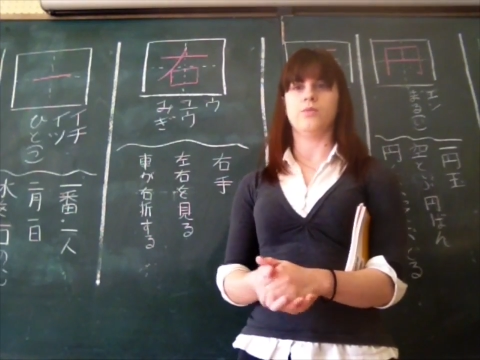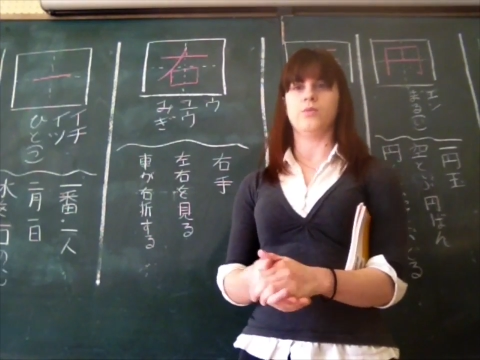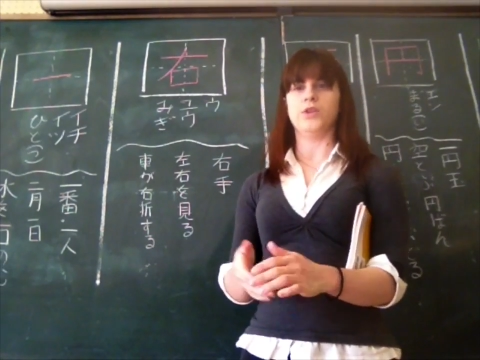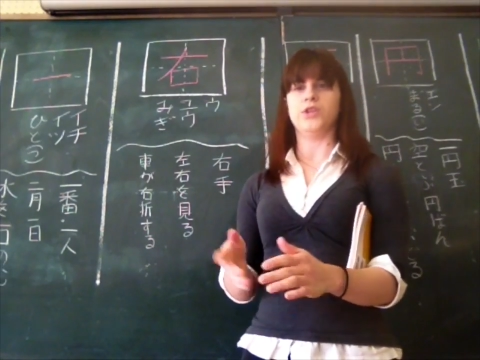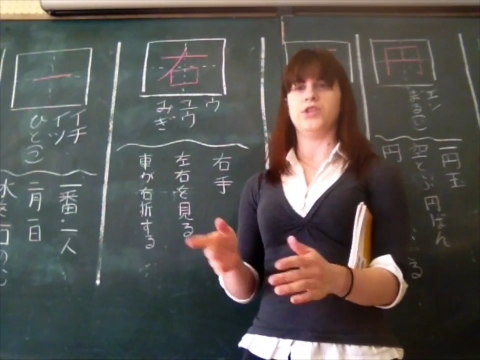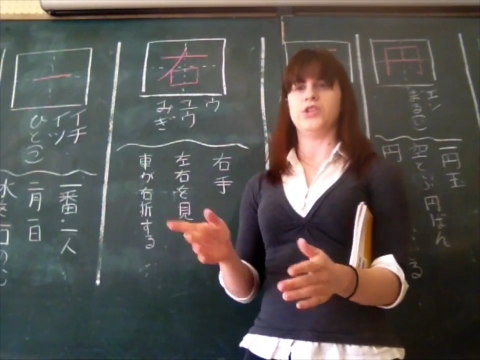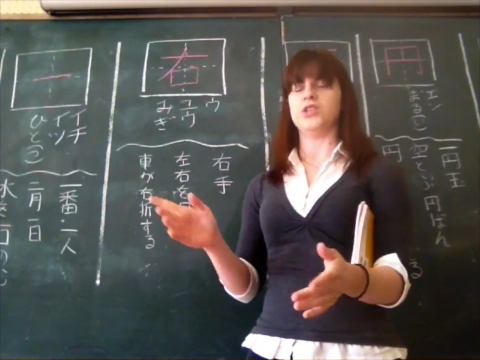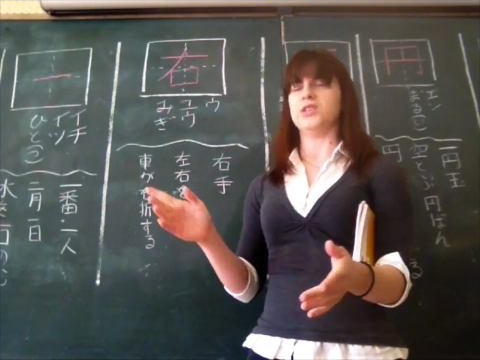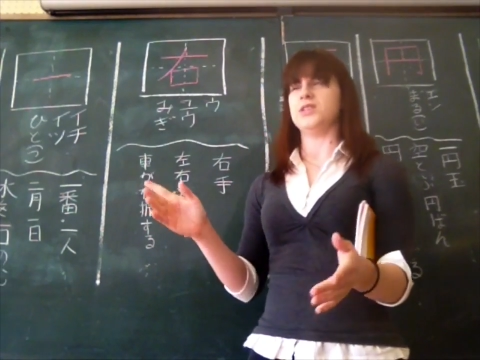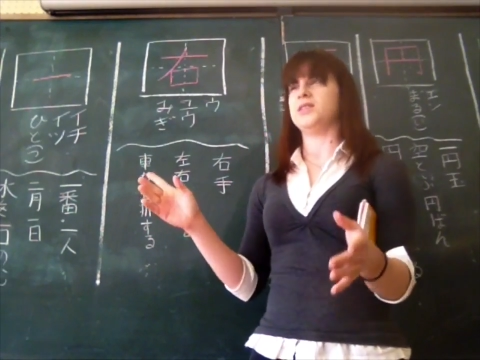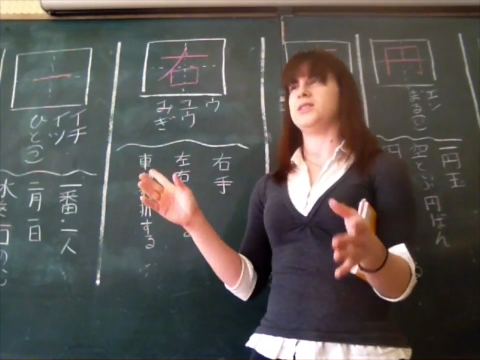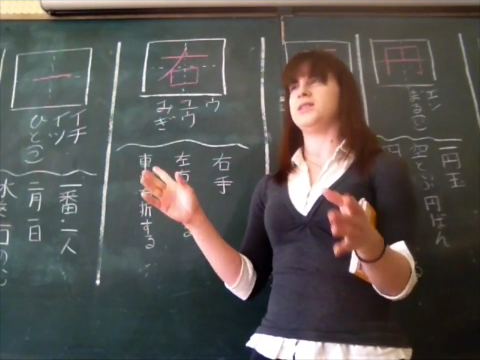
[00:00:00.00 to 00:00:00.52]

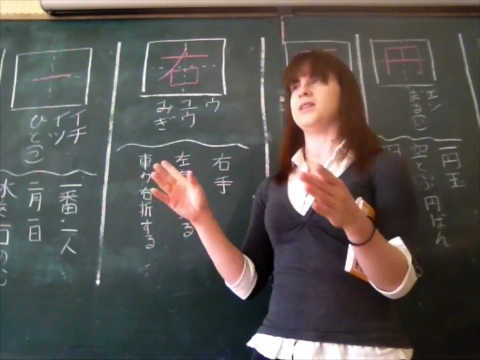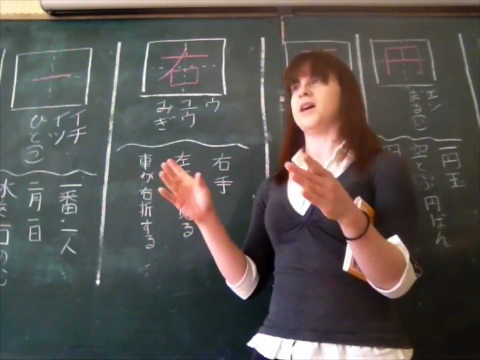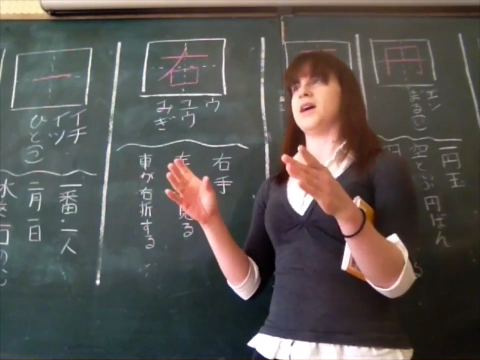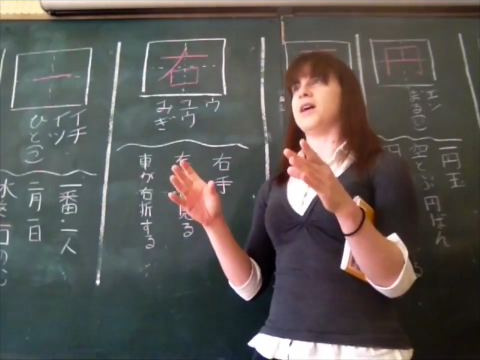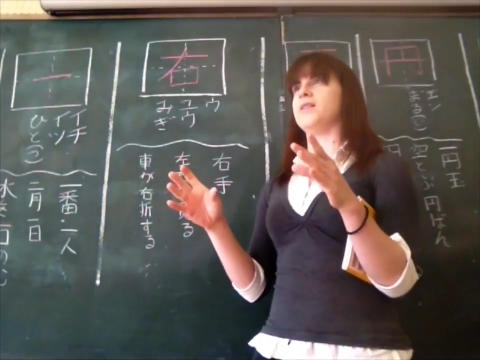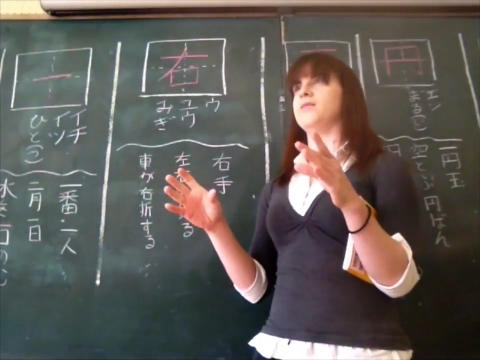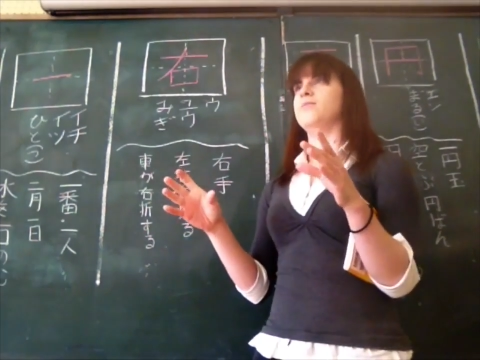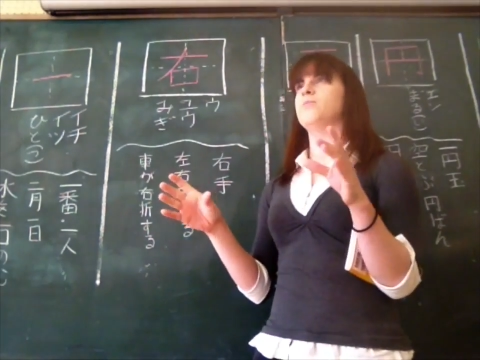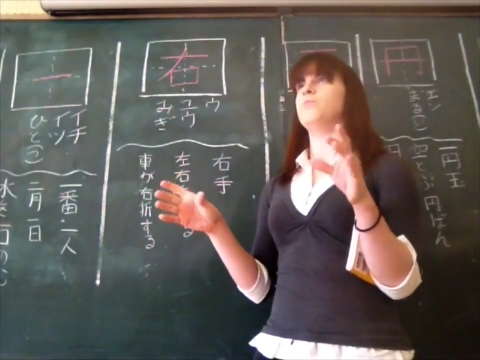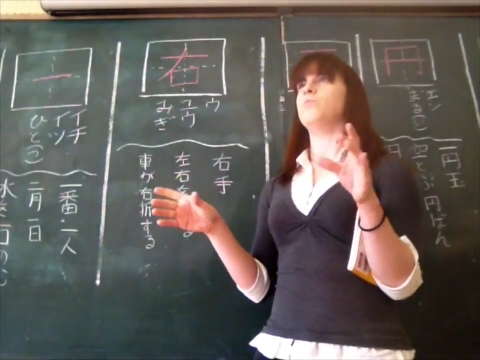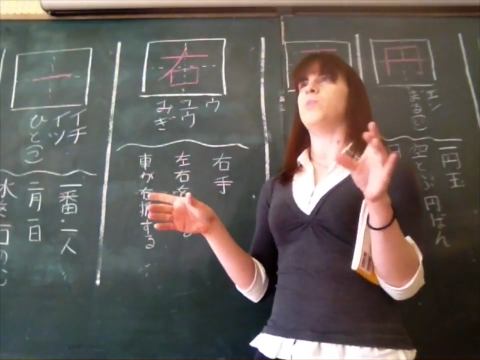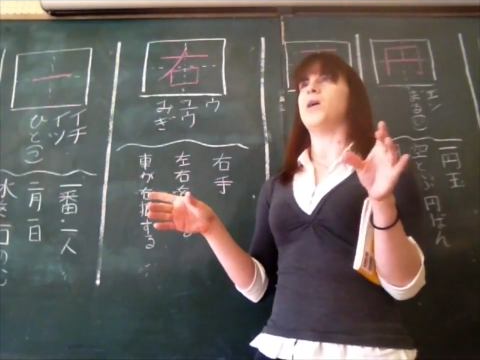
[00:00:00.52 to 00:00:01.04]
which is
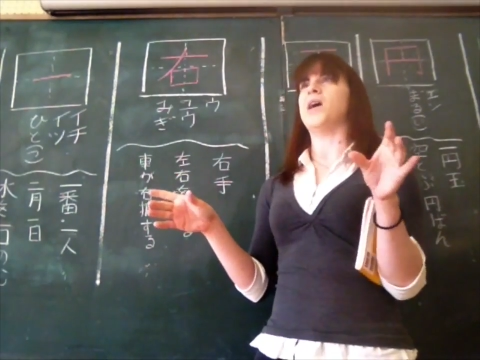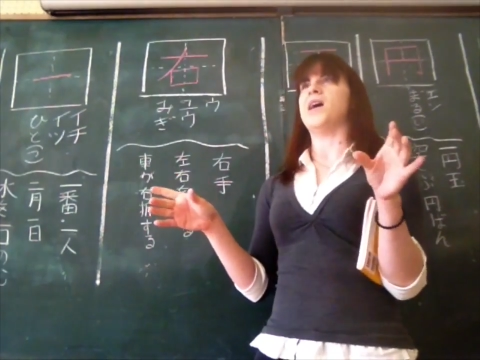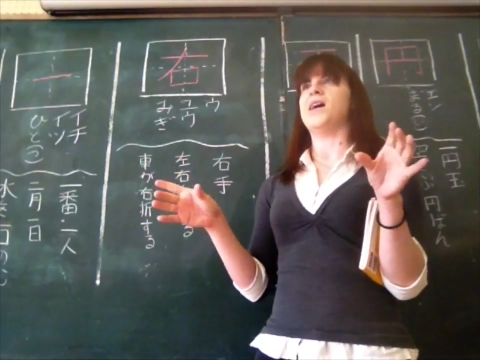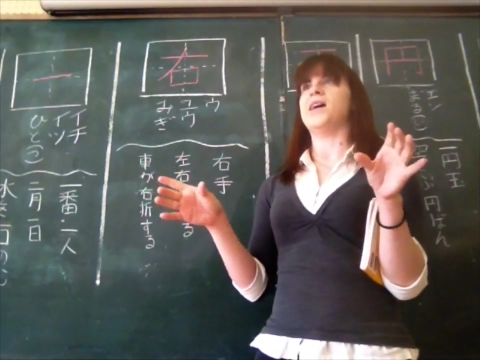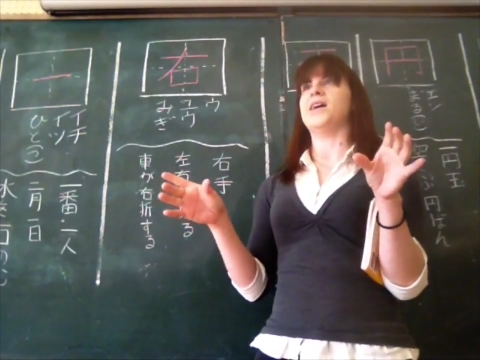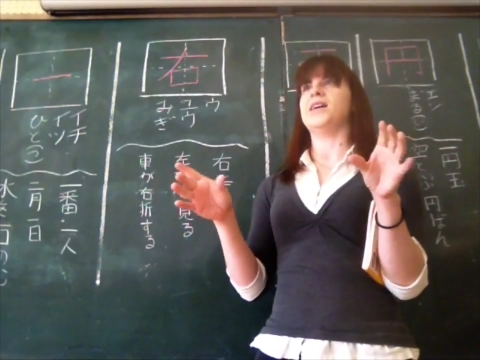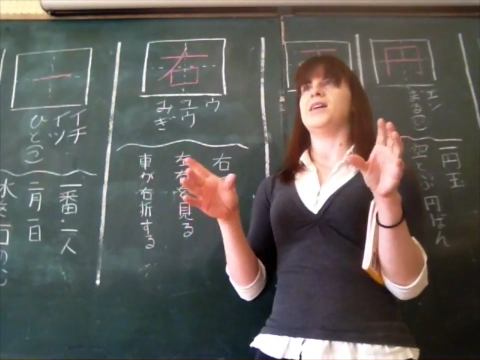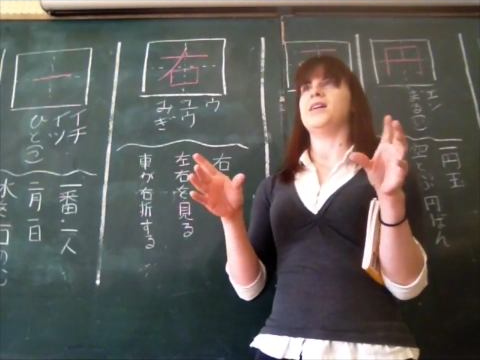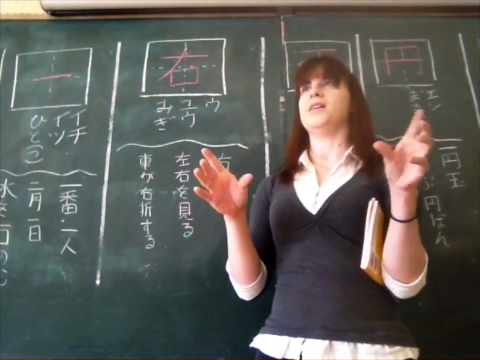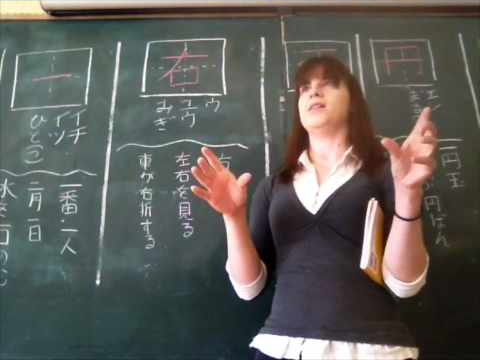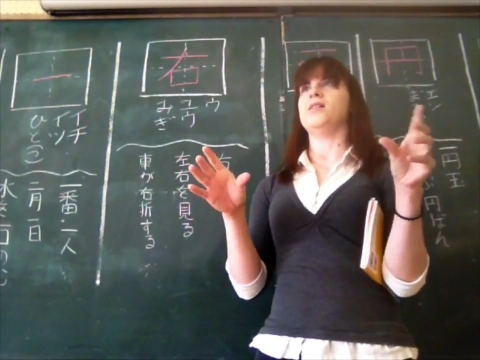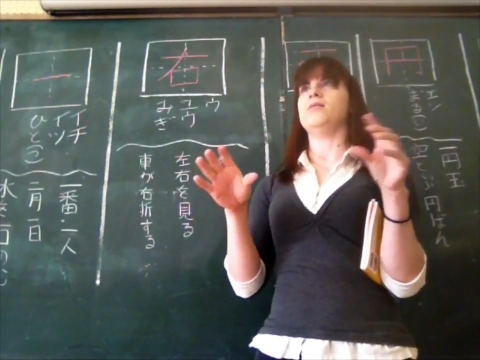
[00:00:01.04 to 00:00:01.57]
done
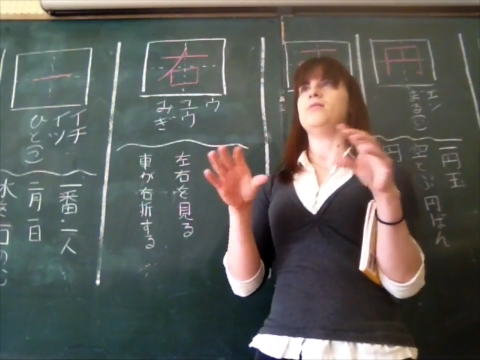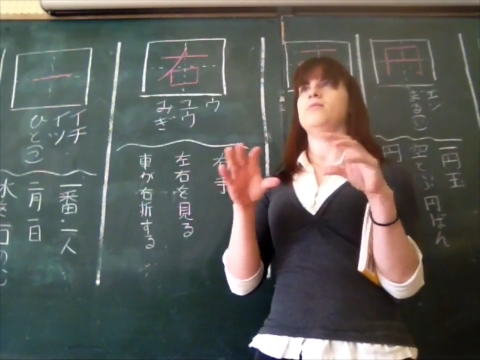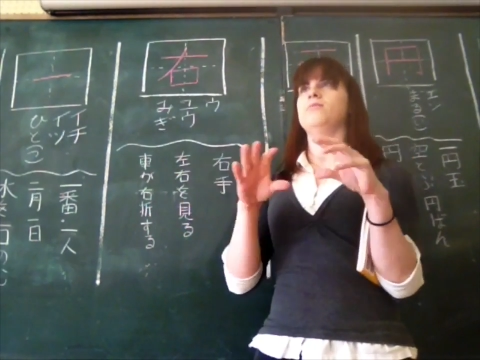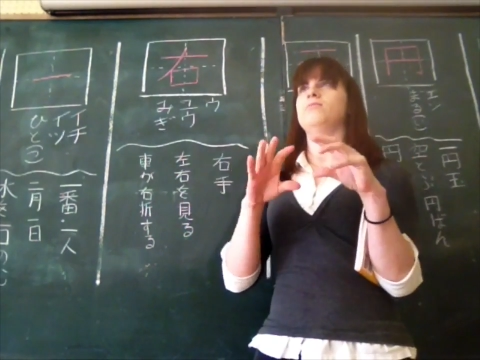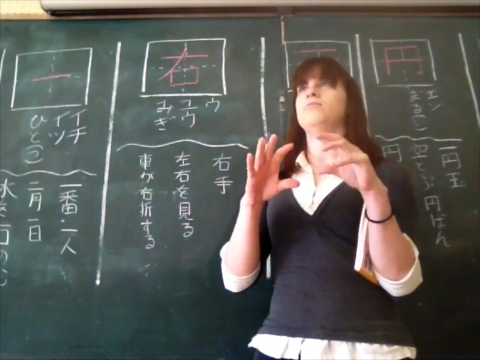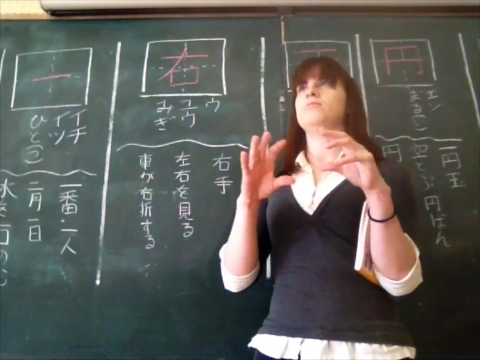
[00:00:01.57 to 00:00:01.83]
by